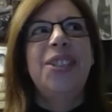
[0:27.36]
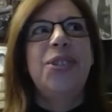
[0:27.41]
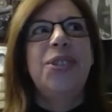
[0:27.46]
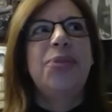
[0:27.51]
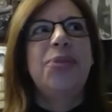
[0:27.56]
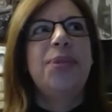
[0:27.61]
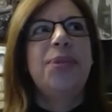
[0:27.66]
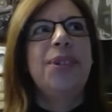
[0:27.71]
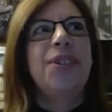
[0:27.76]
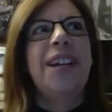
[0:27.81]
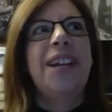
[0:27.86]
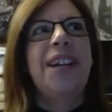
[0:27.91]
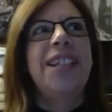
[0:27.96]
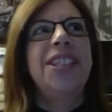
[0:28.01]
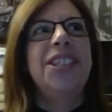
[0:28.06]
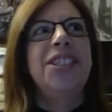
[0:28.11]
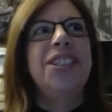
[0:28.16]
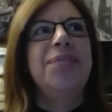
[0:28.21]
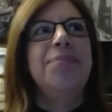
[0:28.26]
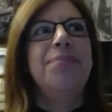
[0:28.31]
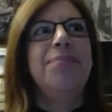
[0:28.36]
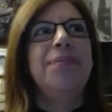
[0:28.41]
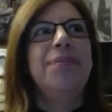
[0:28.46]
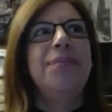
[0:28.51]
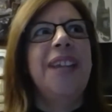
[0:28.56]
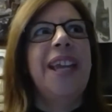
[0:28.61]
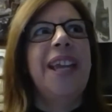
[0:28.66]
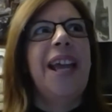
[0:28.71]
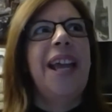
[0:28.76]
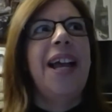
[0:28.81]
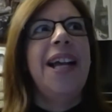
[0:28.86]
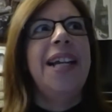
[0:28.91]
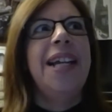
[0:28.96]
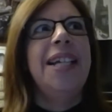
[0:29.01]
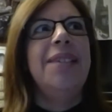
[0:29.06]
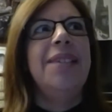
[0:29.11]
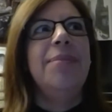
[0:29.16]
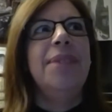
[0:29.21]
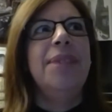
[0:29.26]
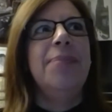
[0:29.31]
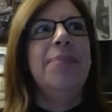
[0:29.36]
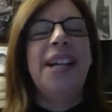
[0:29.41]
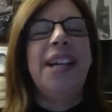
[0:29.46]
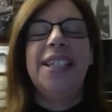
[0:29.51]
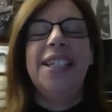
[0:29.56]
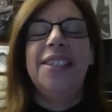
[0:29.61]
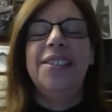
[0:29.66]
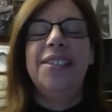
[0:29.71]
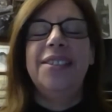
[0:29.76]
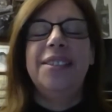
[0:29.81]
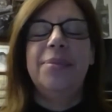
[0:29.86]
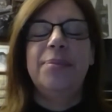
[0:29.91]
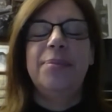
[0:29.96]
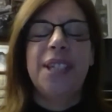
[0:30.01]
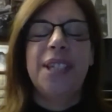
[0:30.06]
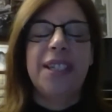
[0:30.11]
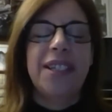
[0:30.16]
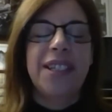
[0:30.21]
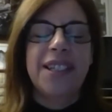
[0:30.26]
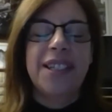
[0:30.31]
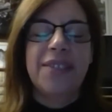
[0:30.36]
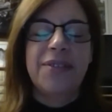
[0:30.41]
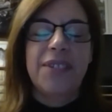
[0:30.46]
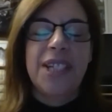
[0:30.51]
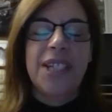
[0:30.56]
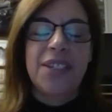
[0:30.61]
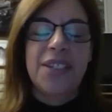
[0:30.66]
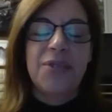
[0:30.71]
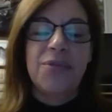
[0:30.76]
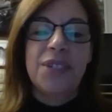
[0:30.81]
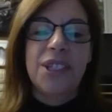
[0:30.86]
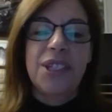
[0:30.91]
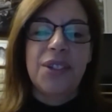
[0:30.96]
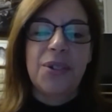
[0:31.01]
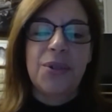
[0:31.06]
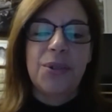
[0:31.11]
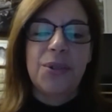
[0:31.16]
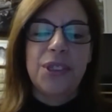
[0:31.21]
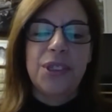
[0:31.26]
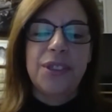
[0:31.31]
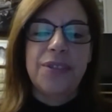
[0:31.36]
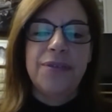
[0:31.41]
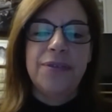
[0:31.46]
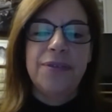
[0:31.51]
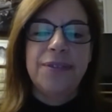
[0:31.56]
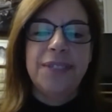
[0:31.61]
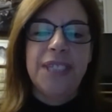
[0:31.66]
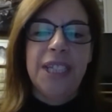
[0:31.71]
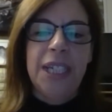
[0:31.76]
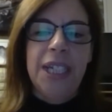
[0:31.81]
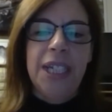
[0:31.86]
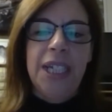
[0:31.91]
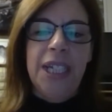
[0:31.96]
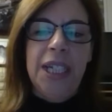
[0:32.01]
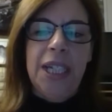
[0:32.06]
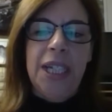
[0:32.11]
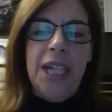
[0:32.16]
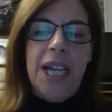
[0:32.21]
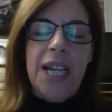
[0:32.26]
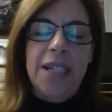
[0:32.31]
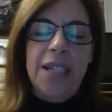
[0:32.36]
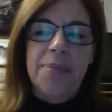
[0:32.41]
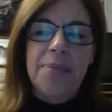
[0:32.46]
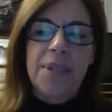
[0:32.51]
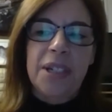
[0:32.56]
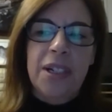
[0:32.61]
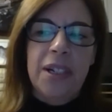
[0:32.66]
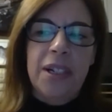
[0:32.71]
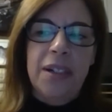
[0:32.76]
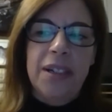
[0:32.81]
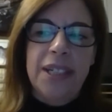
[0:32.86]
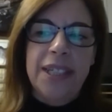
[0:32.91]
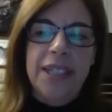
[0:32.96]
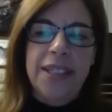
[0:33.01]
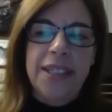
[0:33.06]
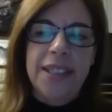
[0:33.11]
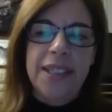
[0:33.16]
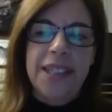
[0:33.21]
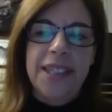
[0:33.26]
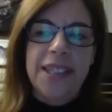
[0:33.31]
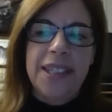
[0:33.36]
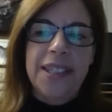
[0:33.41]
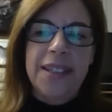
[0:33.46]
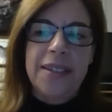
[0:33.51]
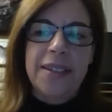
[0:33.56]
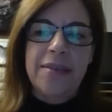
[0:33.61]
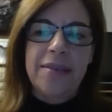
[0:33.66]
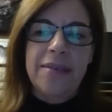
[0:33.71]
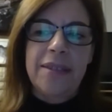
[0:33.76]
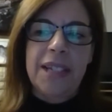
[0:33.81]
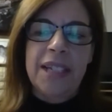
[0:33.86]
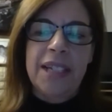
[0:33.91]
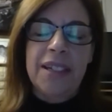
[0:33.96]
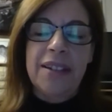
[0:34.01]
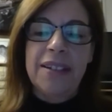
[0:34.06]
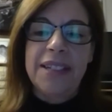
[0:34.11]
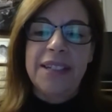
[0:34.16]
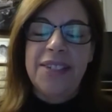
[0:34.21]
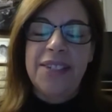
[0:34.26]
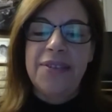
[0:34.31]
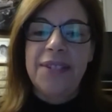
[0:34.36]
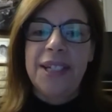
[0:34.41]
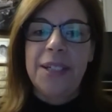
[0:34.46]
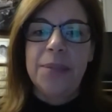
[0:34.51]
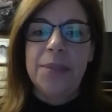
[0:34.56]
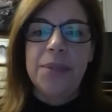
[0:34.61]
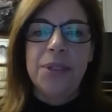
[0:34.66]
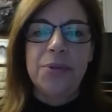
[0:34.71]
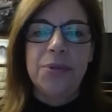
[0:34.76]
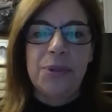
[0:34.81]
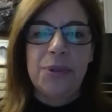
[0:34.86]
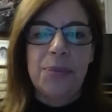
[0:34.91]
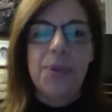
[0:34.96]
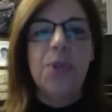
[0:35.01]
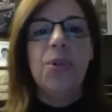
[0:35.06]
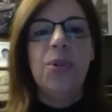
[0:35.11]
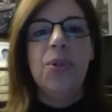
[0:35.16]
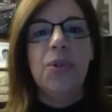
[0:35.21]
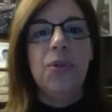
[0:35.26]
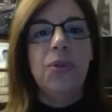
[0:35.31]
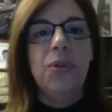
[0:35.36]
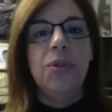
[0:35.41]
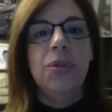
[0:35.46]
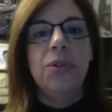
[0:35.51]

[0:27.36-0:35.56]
progression came about because as a result of, as my clients and I developed a rapport,